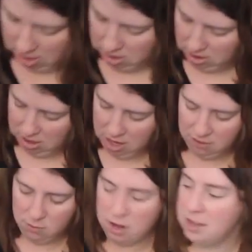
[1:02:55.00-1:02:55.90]
this
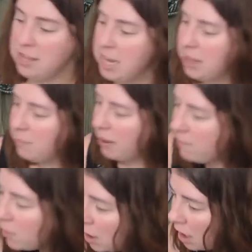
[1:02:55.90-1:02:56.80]
one's taking my
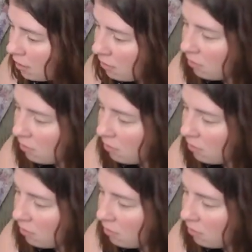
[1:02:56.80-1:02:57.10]
focus.